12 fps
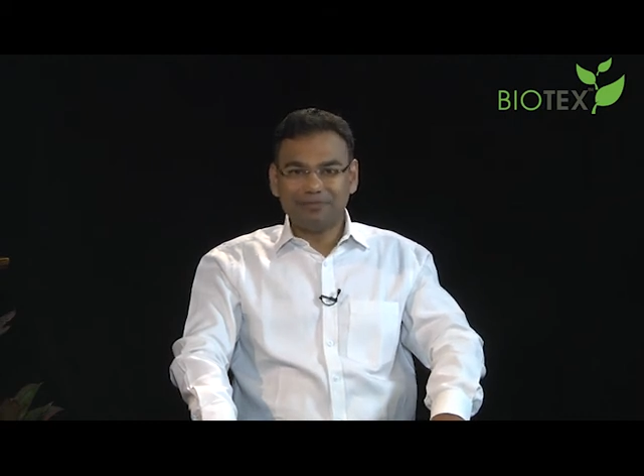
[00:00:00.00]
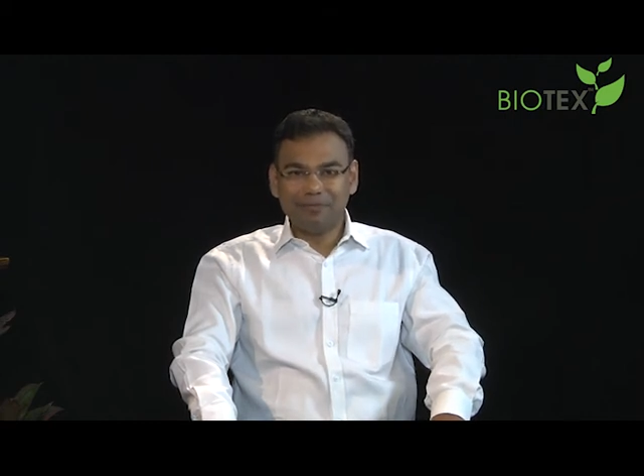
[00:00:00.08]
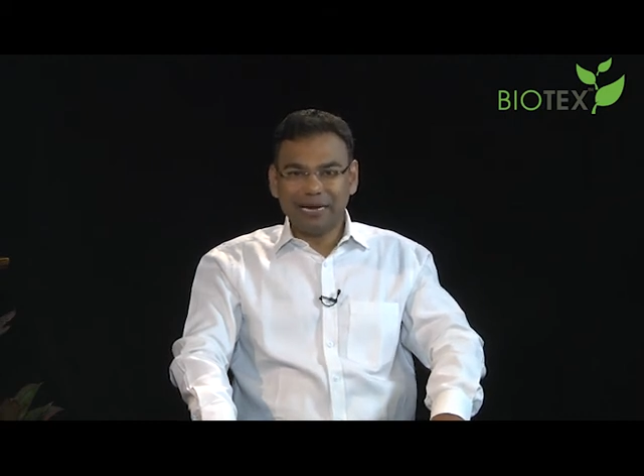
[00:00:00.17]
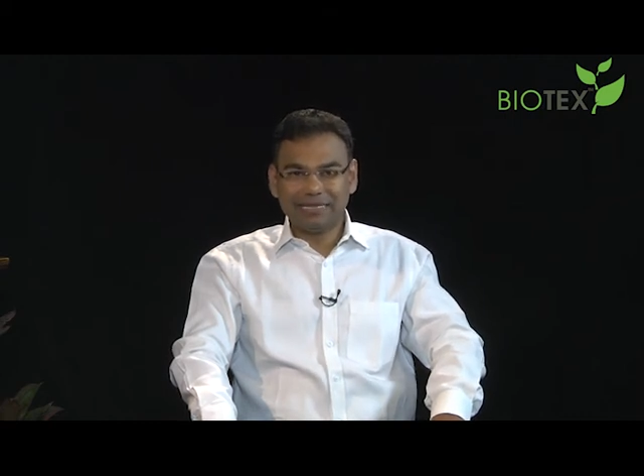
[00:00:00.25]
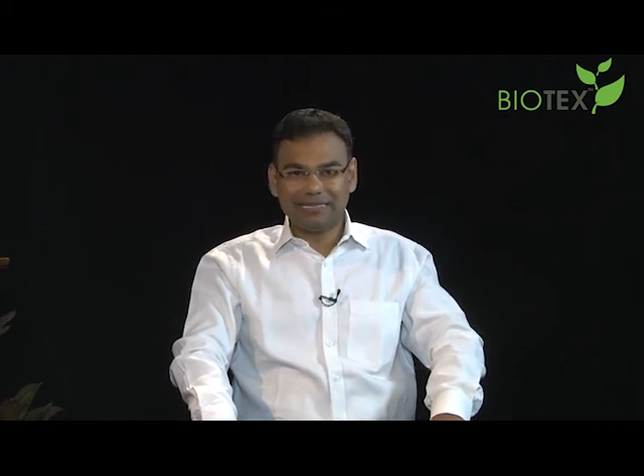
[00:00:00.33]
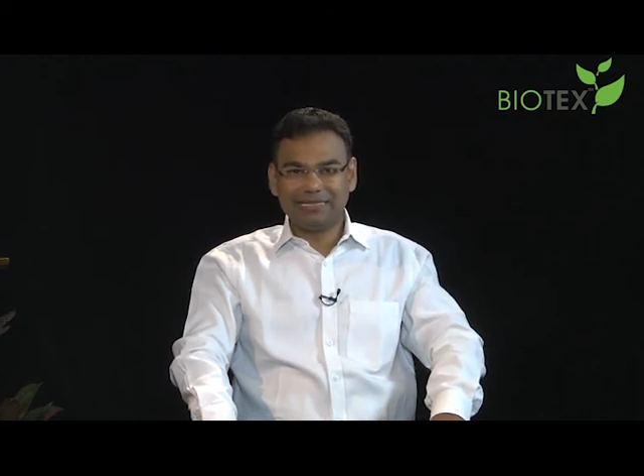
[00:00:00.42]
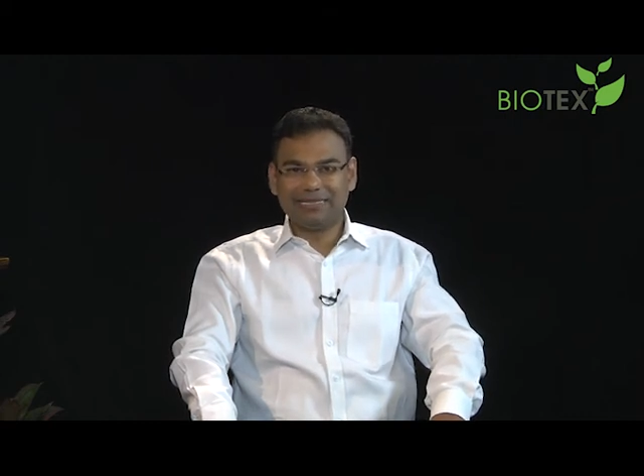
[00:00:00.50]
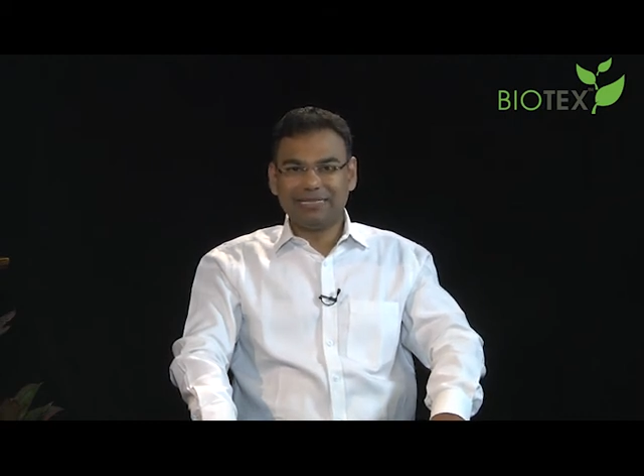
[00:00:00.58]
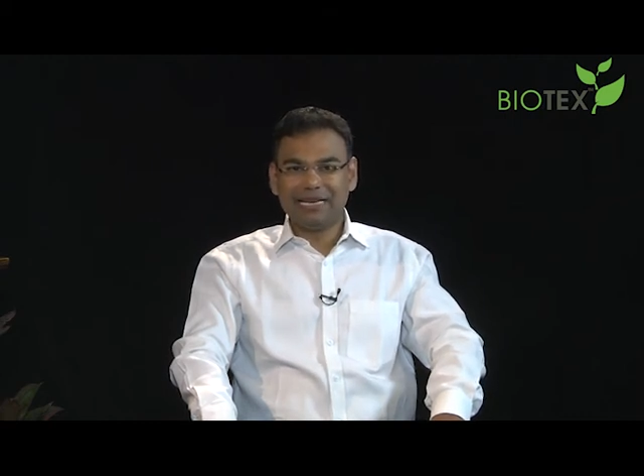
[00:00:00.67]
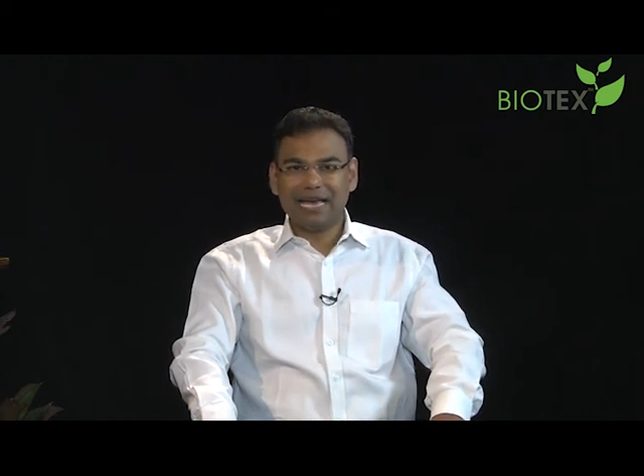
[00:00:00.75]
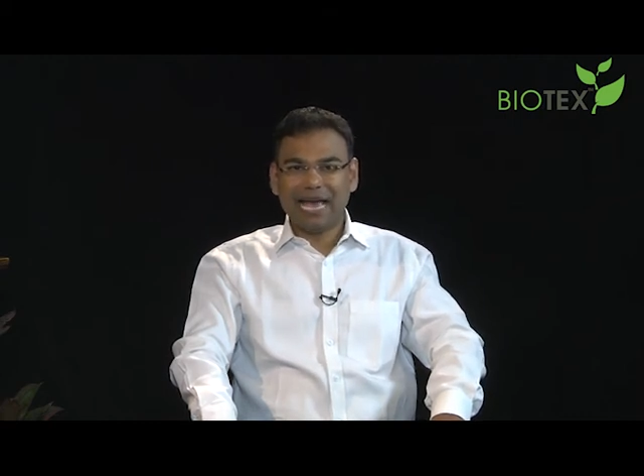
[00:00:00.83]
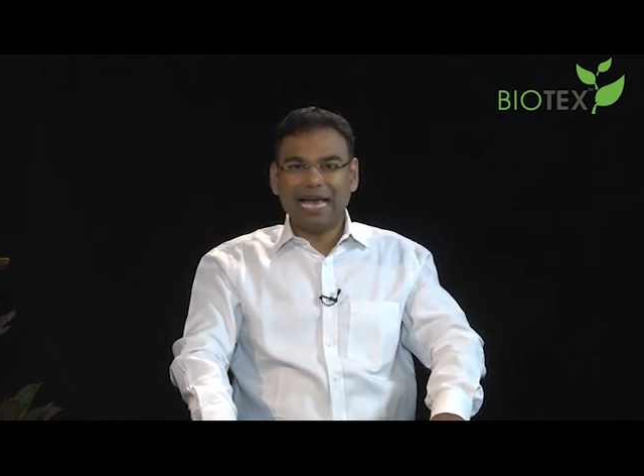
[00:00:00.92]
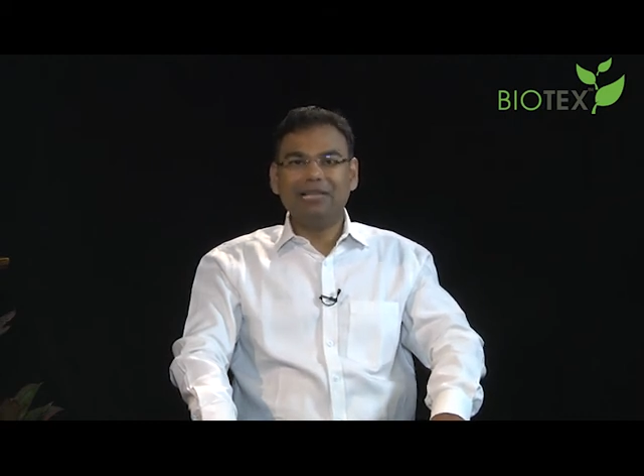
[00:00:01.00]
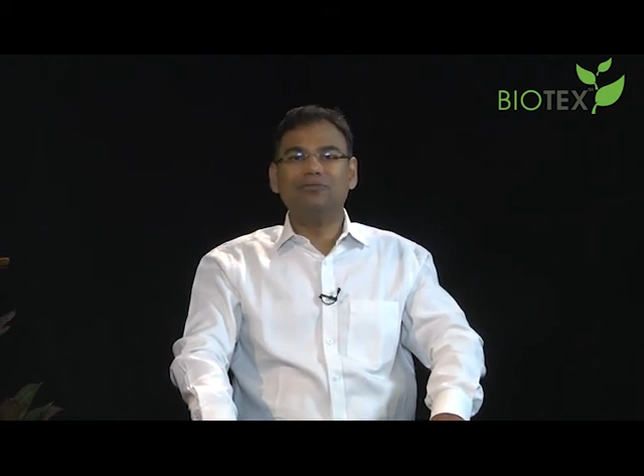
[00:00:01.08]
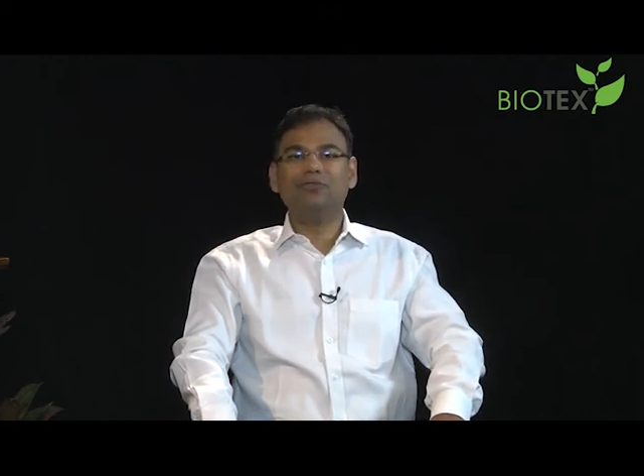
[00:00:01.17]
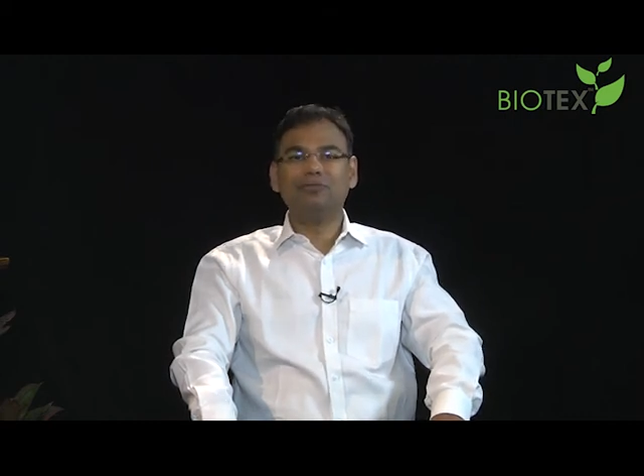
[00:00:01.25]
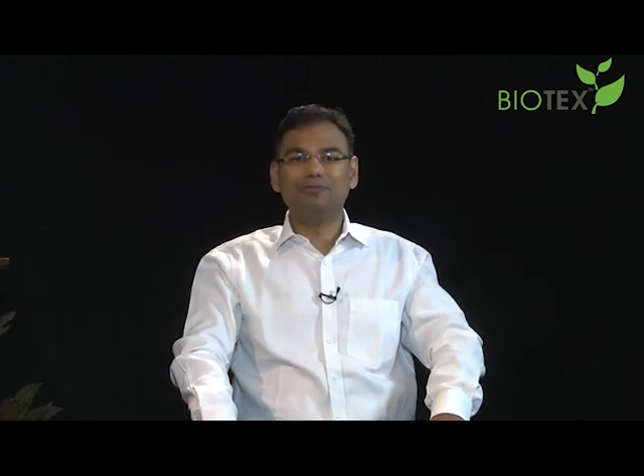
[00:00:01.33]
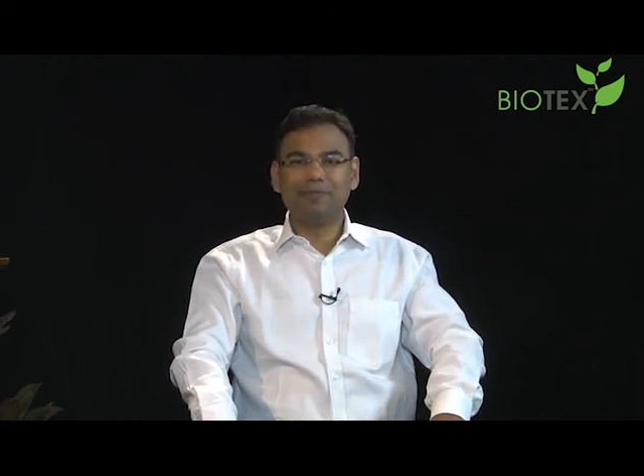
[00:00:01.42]
much as
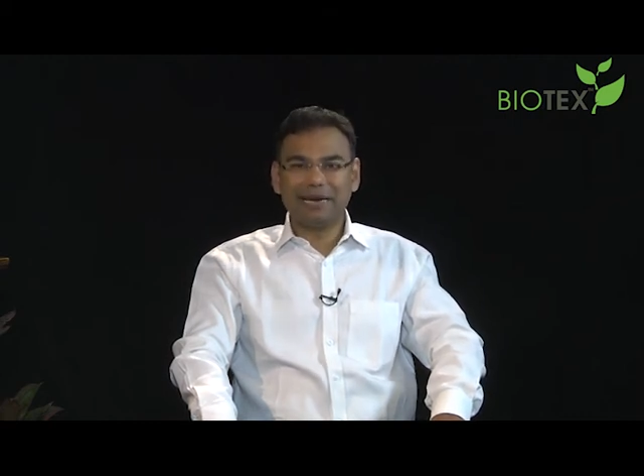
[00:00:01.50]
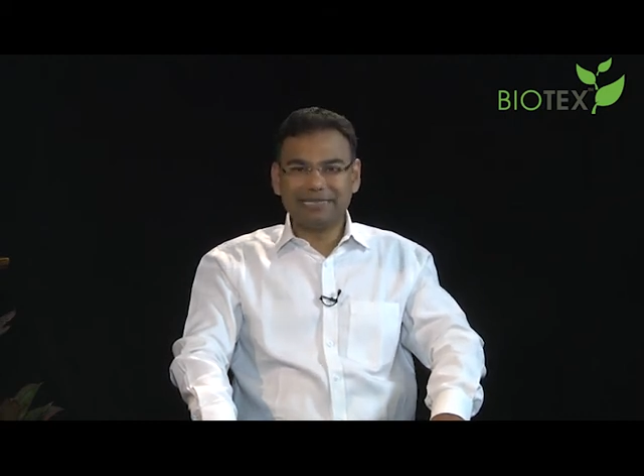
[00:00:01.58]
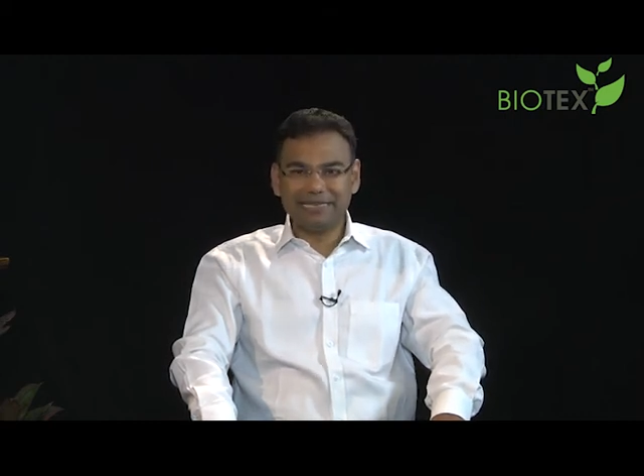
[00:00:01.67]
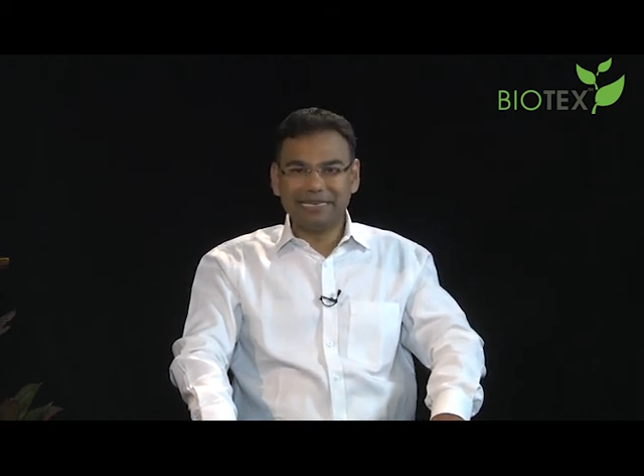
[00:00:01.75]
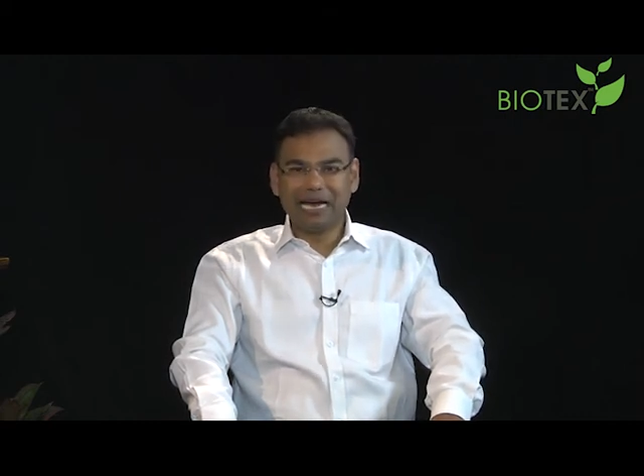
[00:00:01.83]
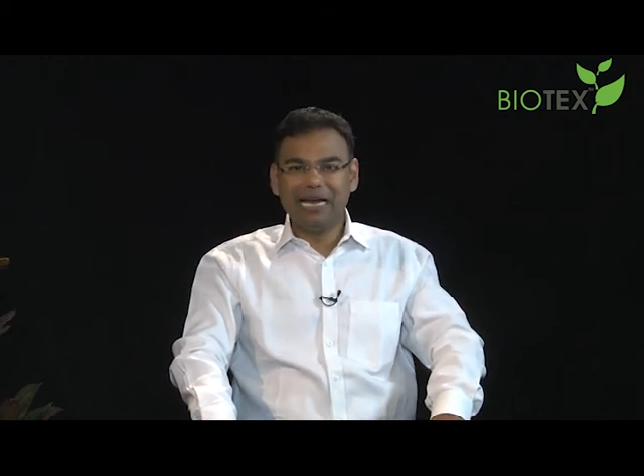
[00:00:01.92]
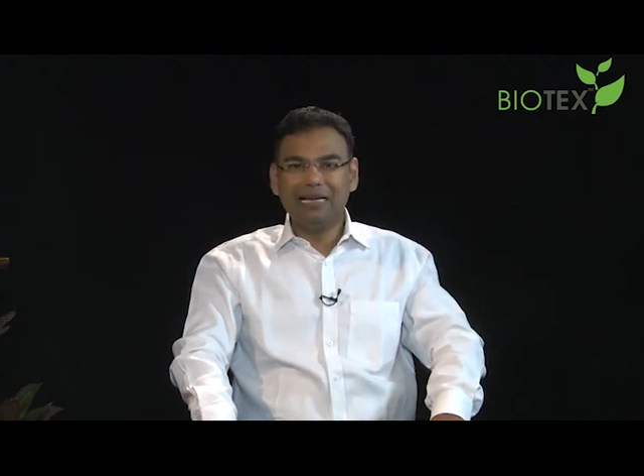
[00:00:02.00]
was present